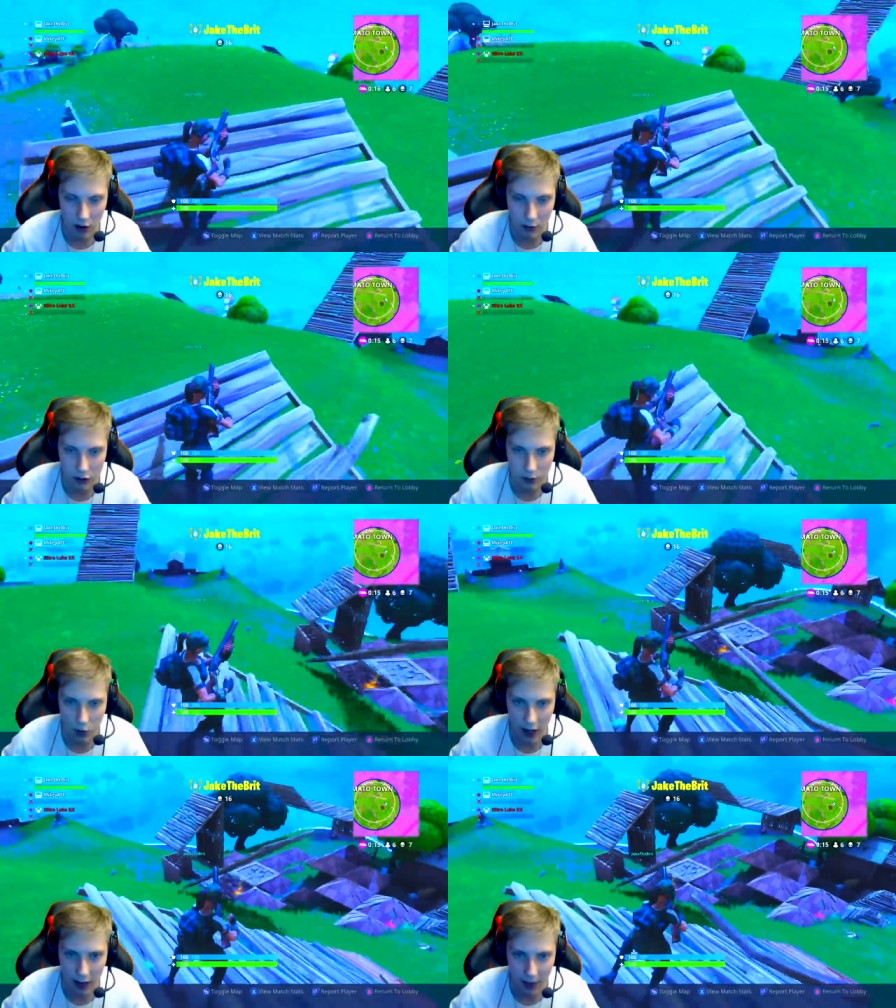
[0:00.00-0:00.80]
we've got some more
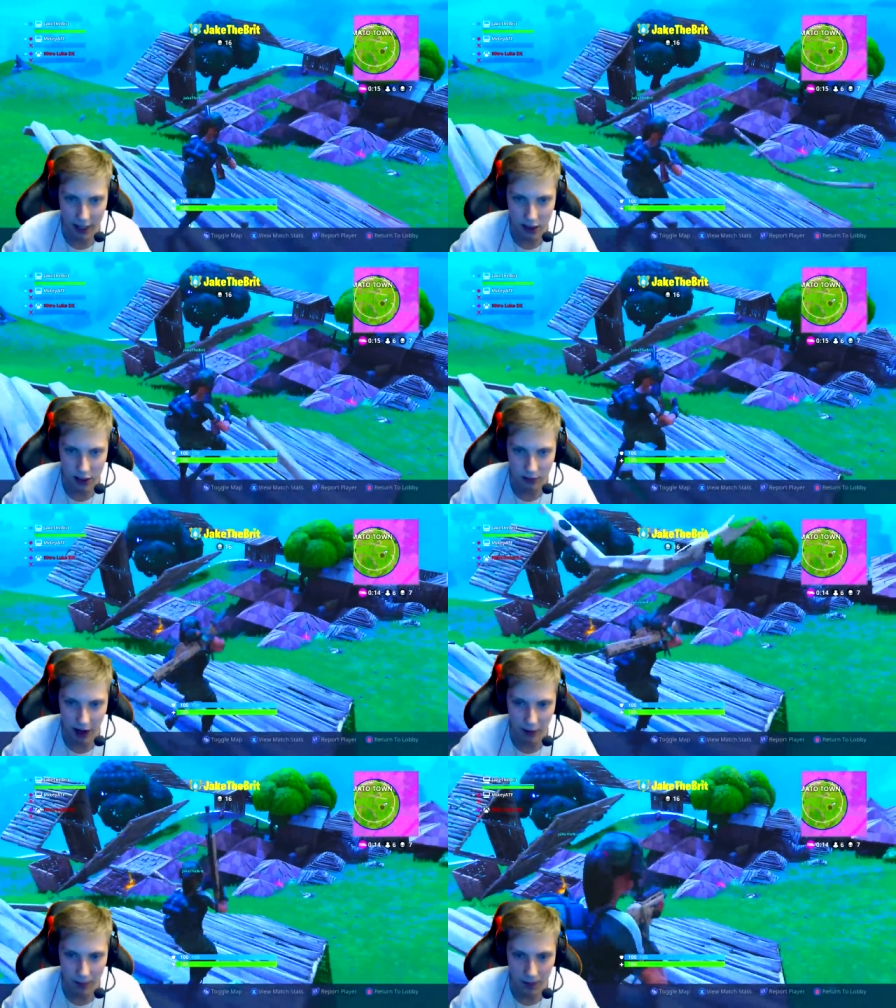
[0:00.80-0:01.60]
care packages
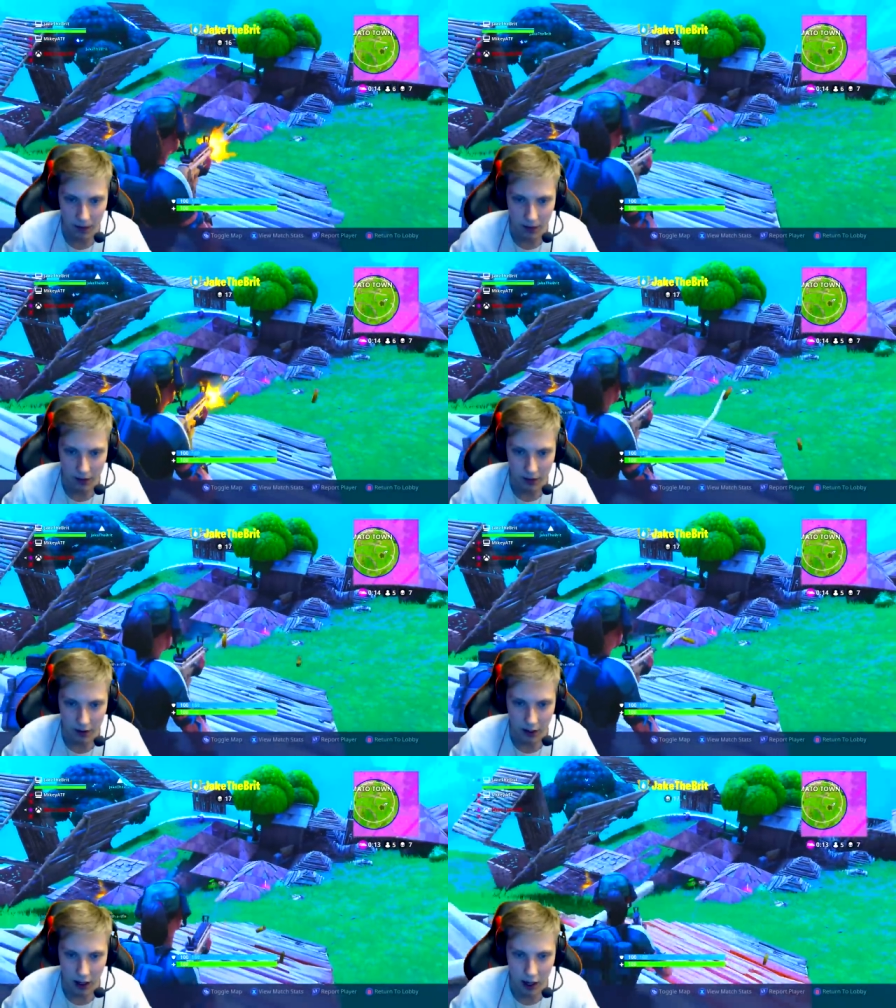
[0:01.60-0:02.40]
inbound.
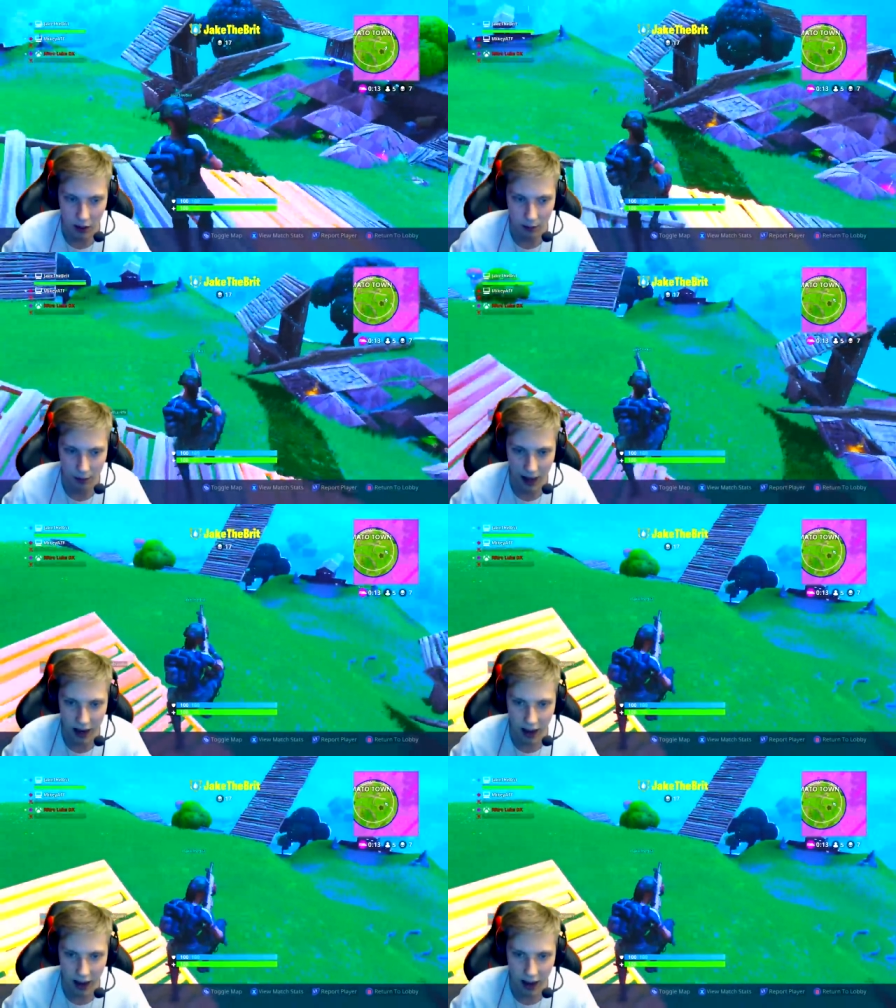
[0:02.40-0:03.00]
Another player.